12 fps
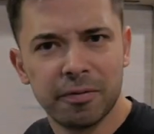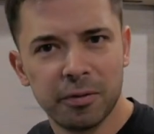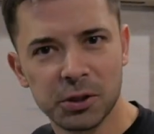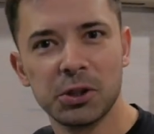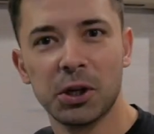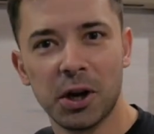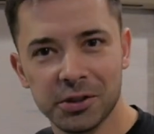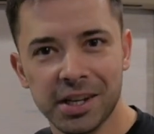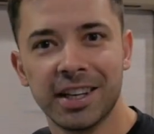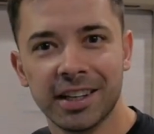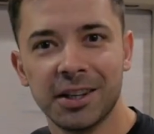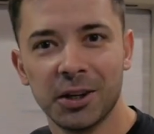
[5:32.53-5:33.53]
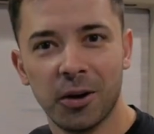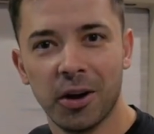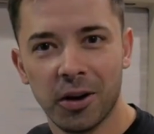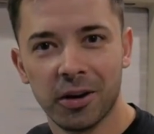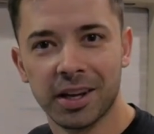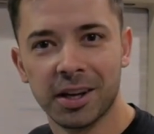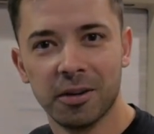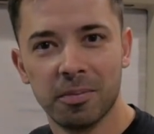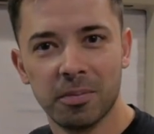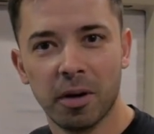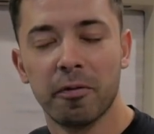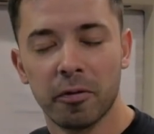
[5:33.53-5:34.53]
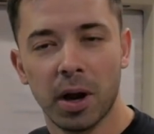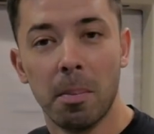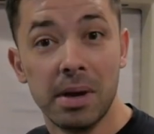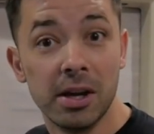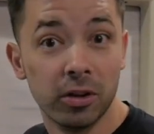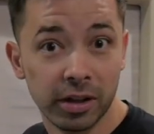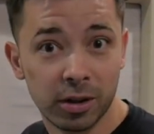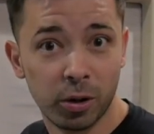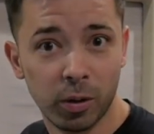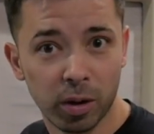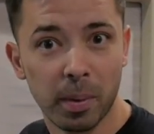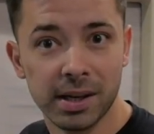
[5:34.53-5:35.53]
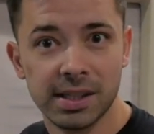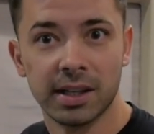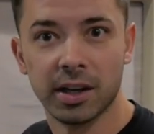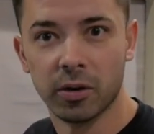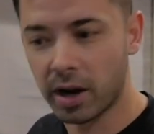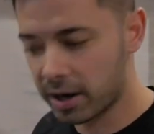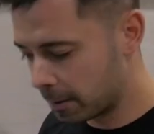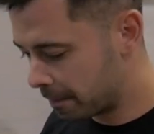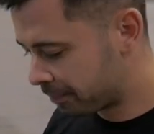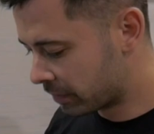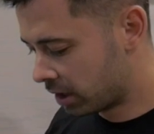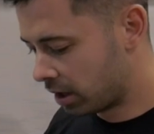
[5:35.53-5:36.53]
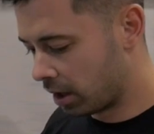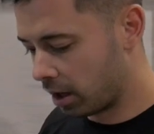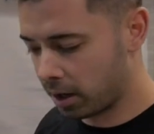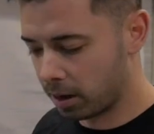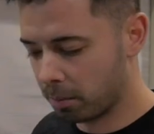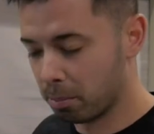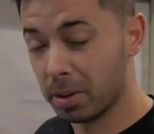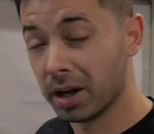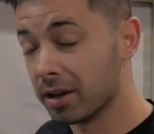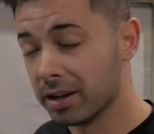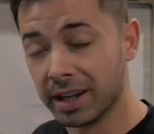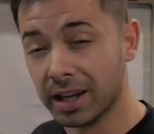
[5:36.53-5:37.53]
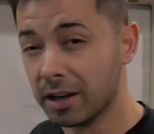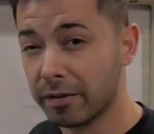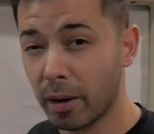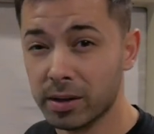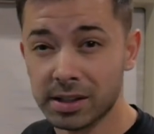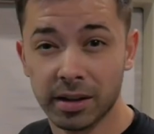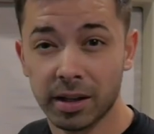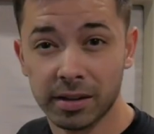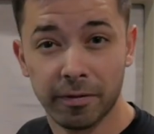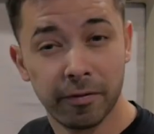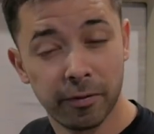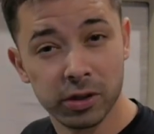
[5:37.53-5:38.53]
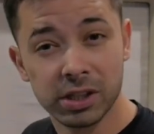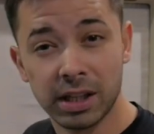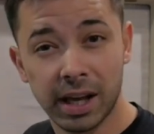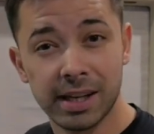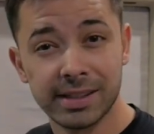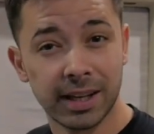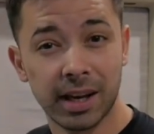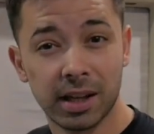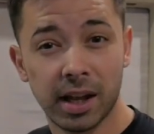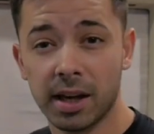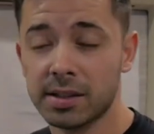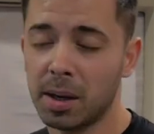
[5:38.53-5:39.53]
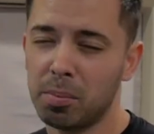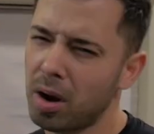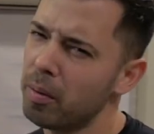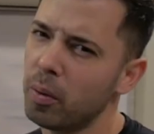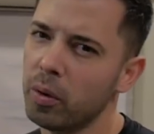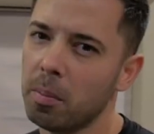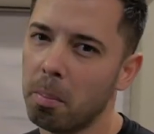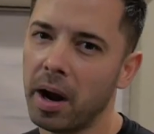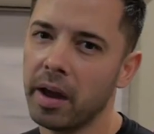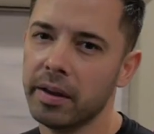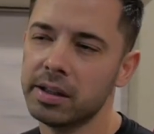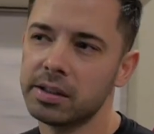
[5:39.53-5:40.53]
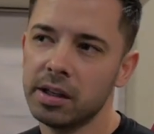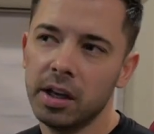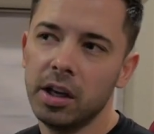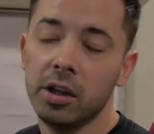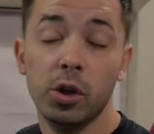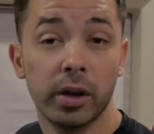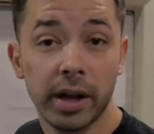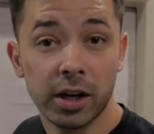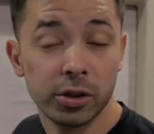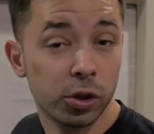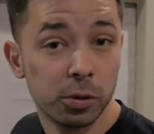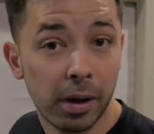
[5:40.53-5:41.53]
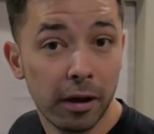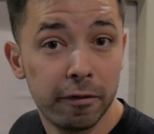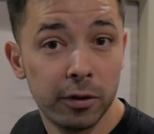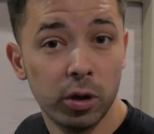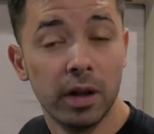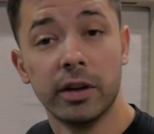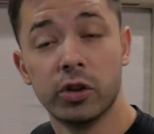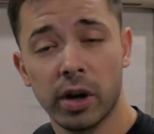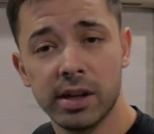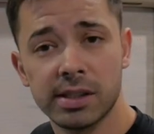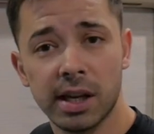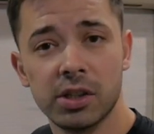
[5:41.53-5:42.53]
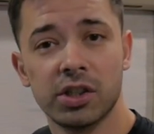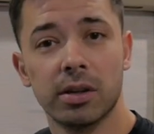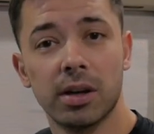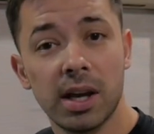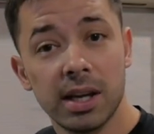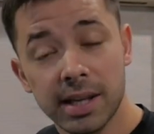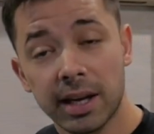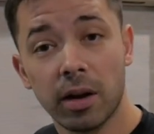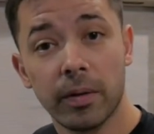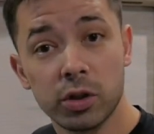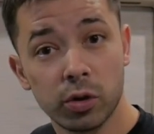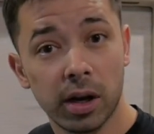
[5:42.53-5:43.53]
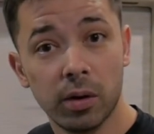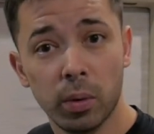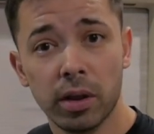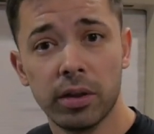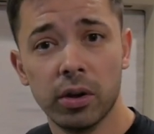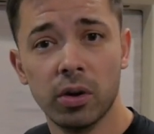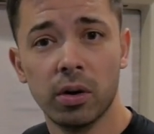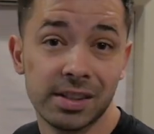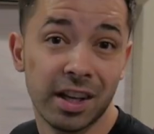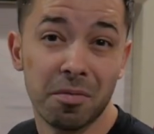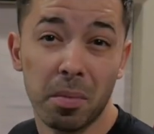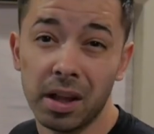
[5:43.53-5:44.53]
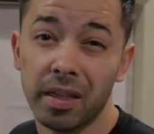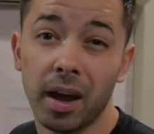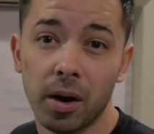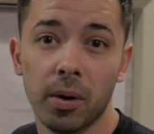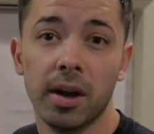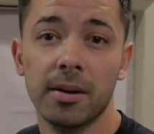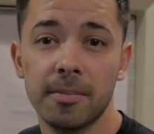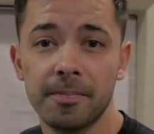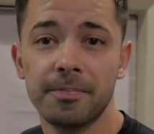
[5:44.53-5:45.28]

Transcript: For sure, I'll take it. You know, I'll get a, a meal included with my ticket, right? Um, but again, if I was in the first class, second class, I probably wouldn't buy this. You can actually just buy food at the train station, take it on the train with you, and save money that way